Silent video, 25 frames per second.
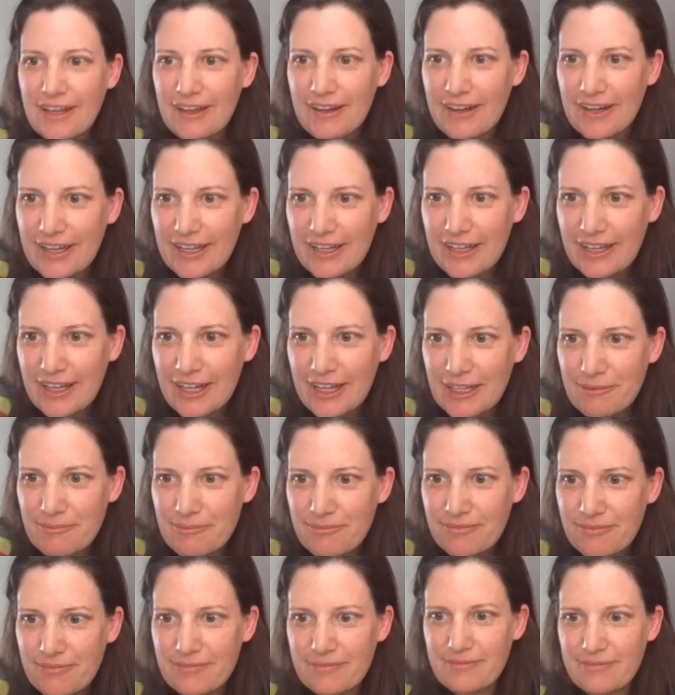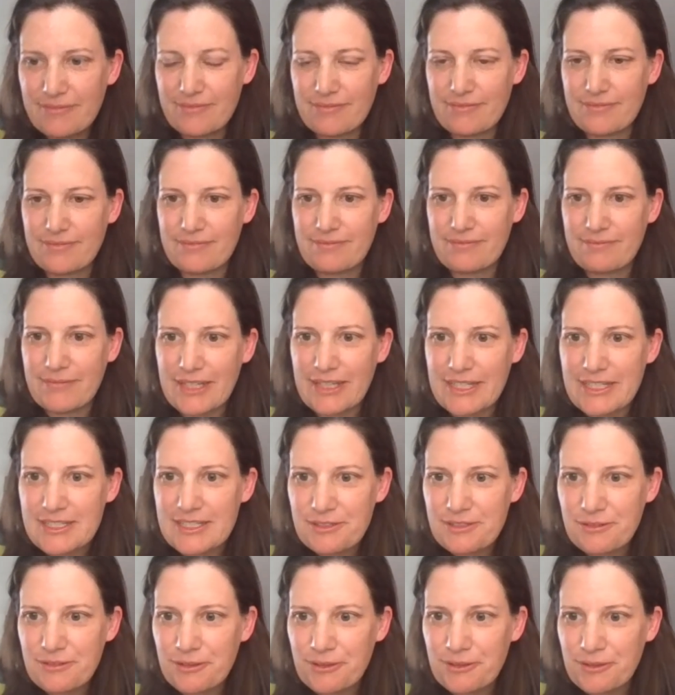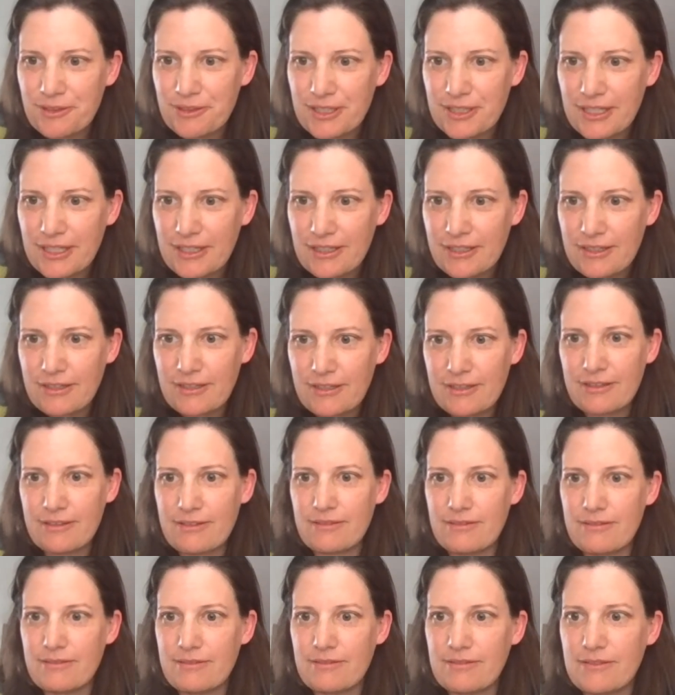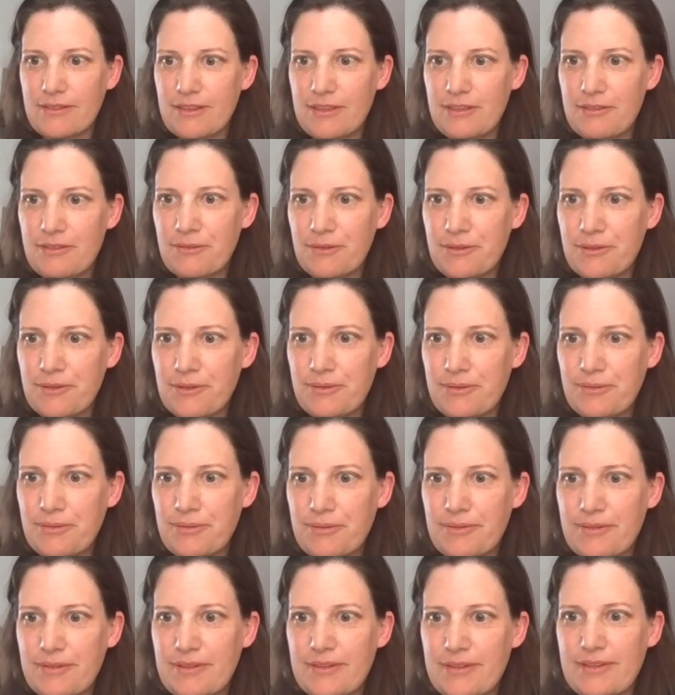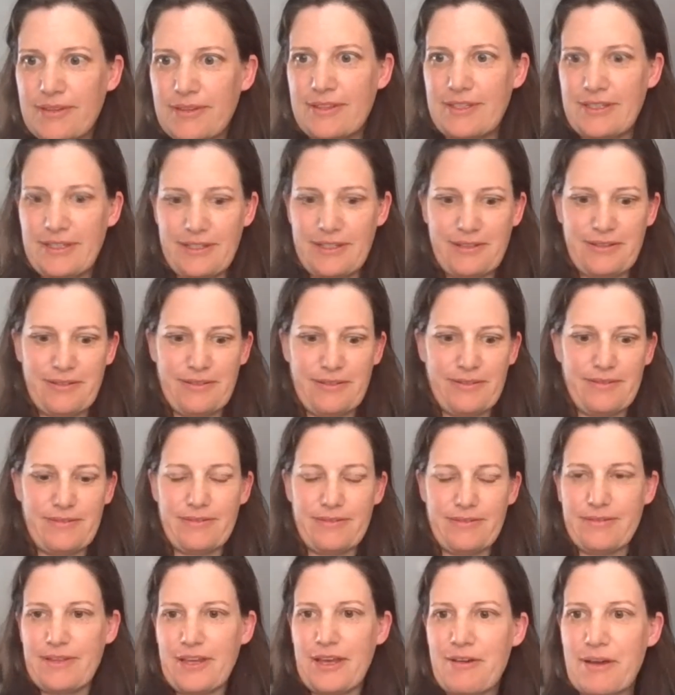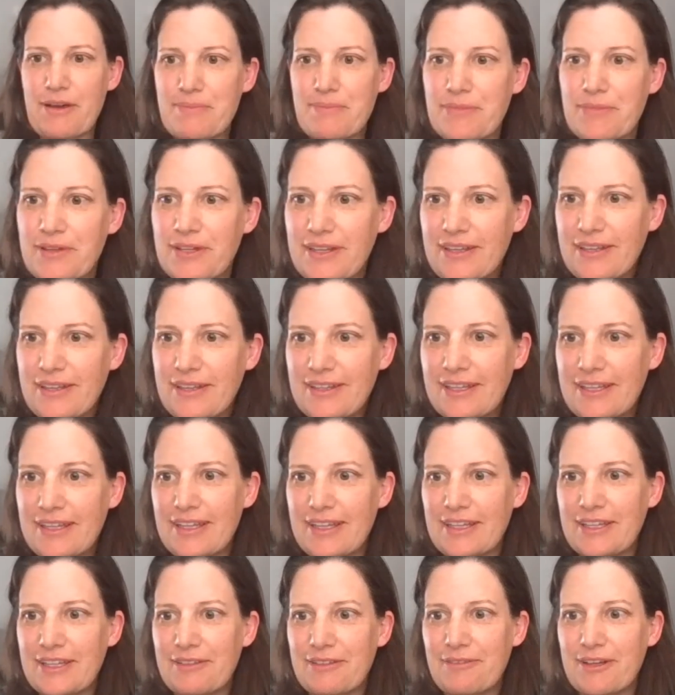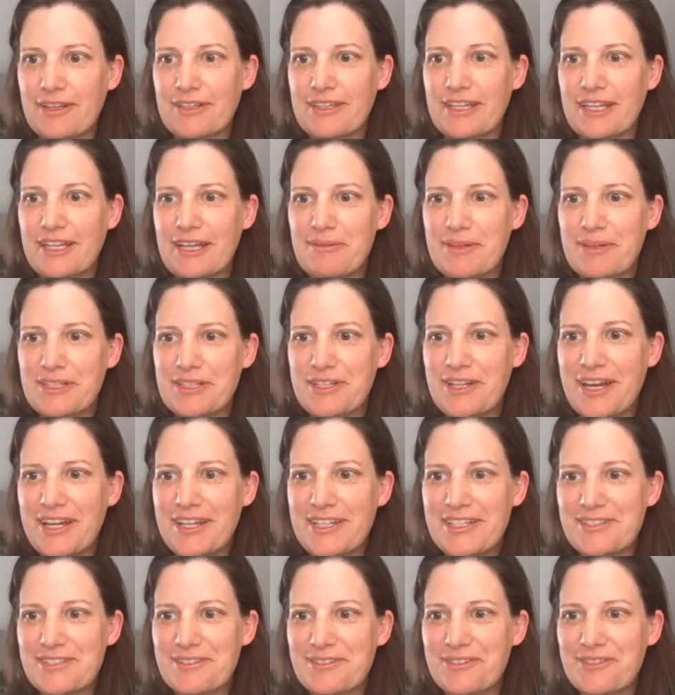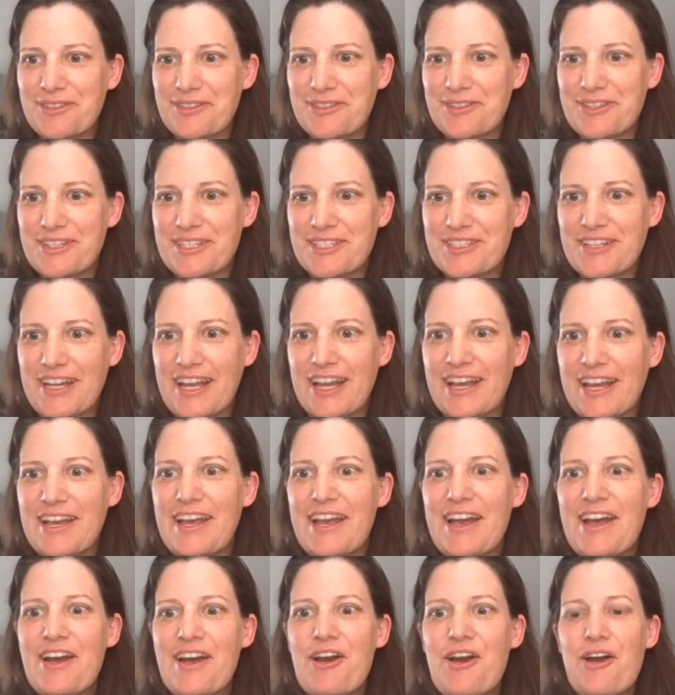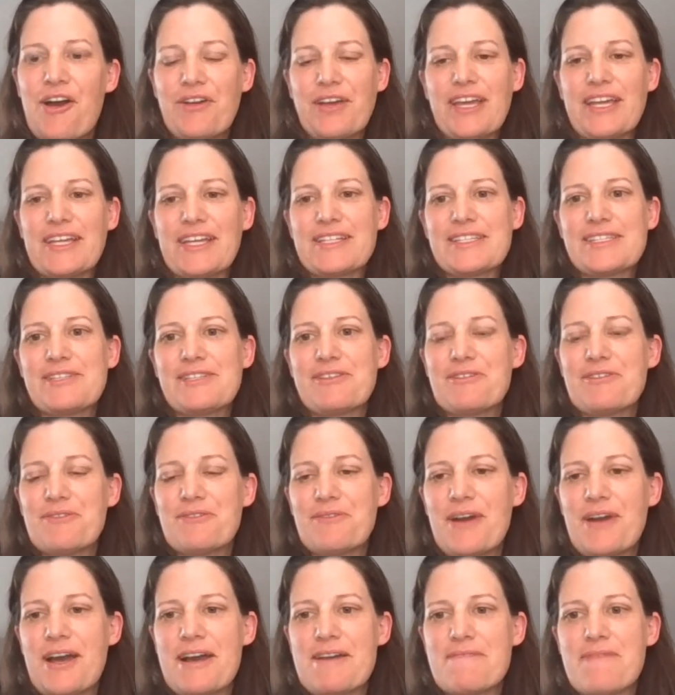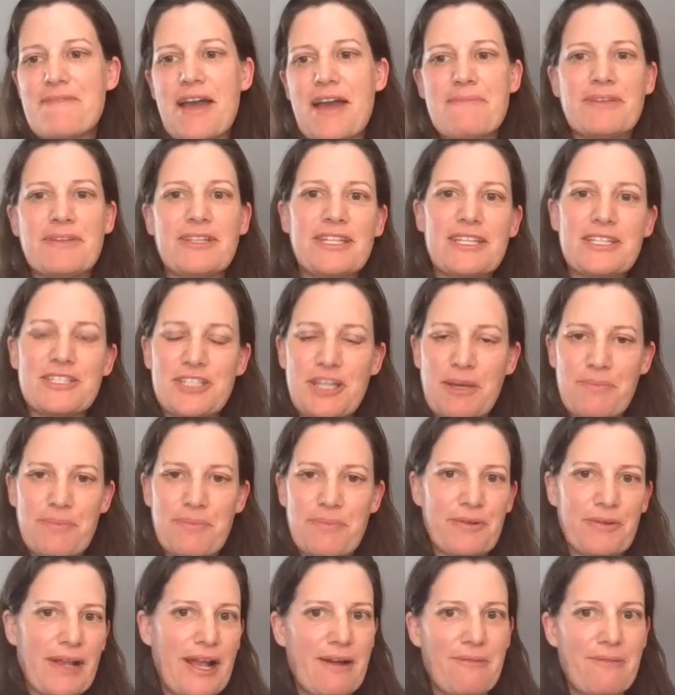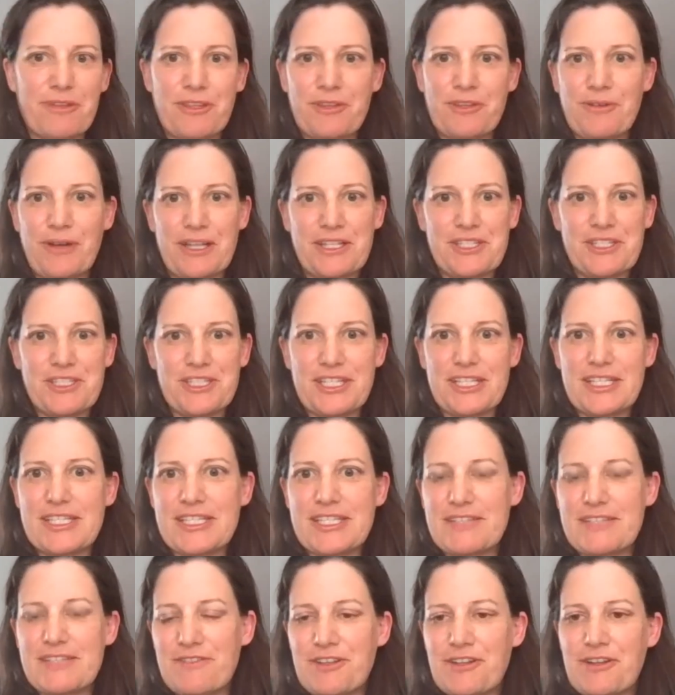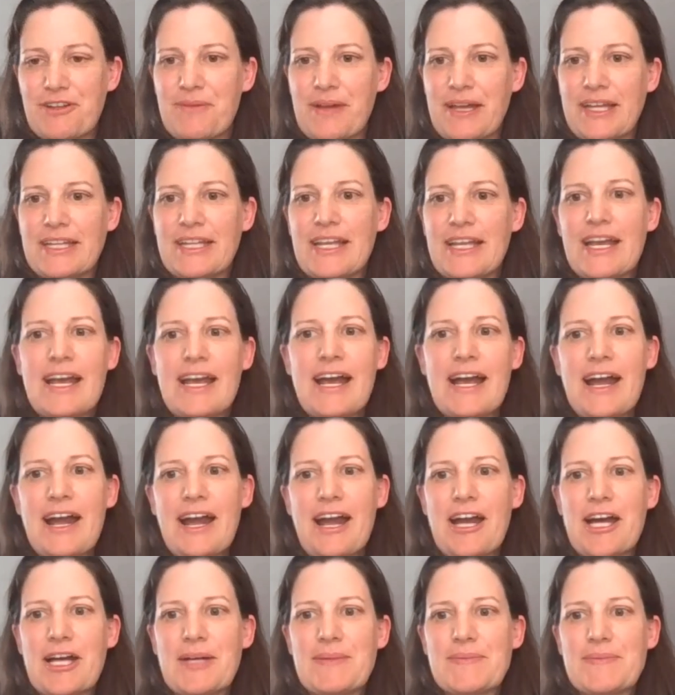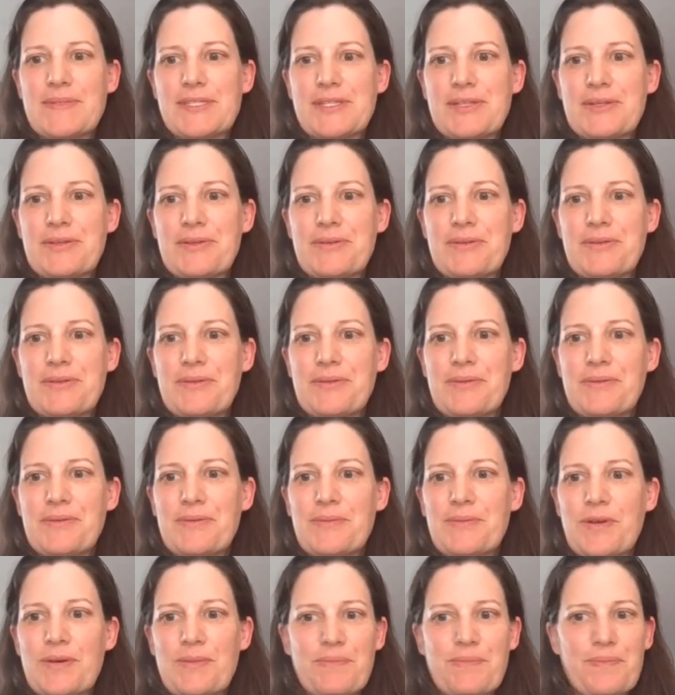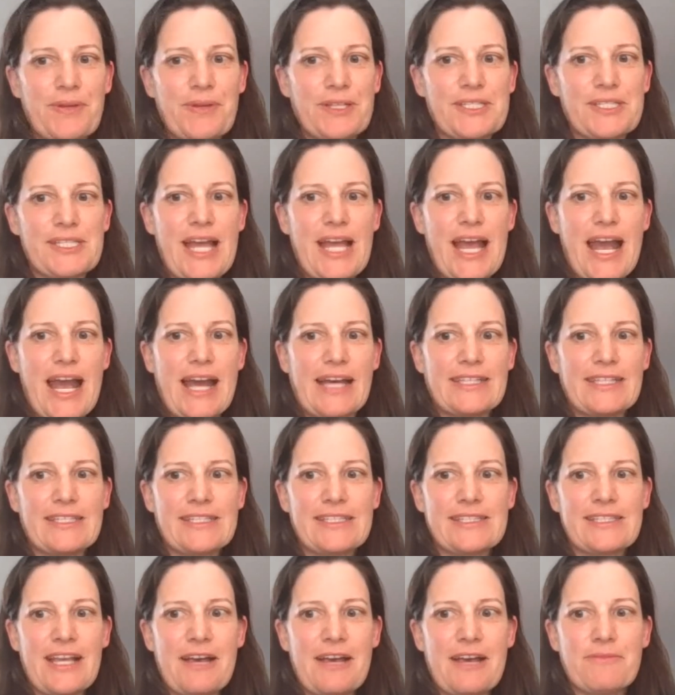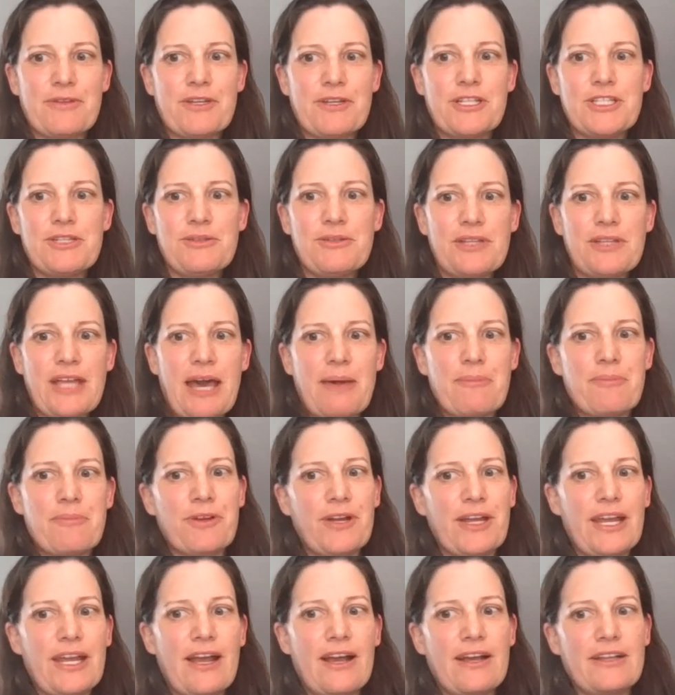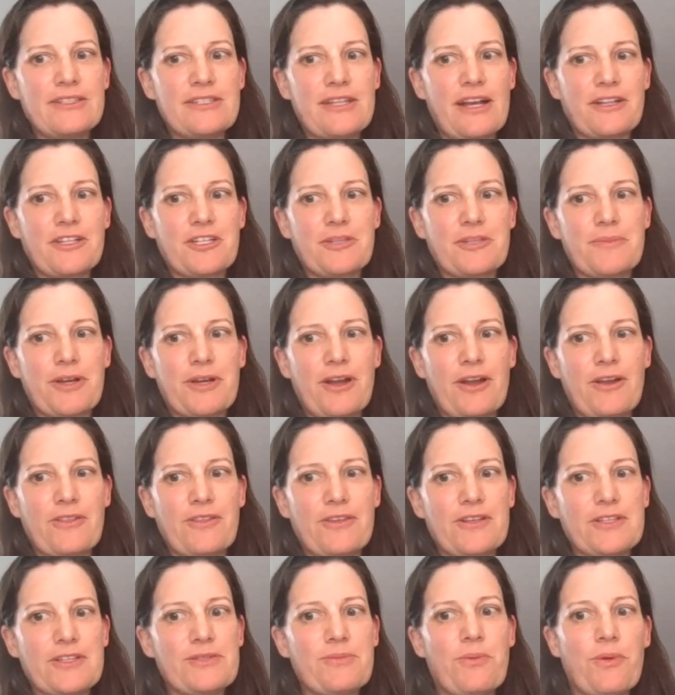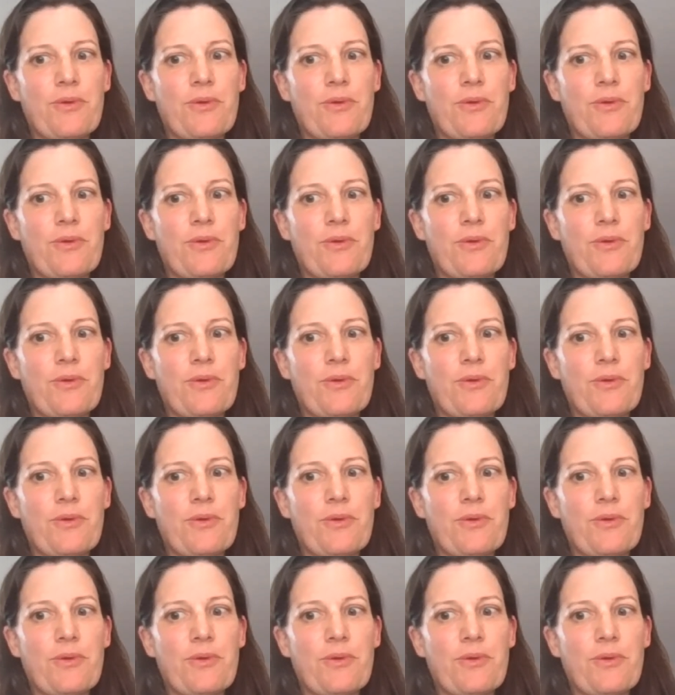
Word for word: right, I'm my scrolling through the oh, I'm clicking on the wrong thing. I'm like trying to scroll through the chat. Okay, so um, I'm going to jump around with questions if you don't mind. Um, so one person asks, um, could you elaborate on Dr. McCarthy's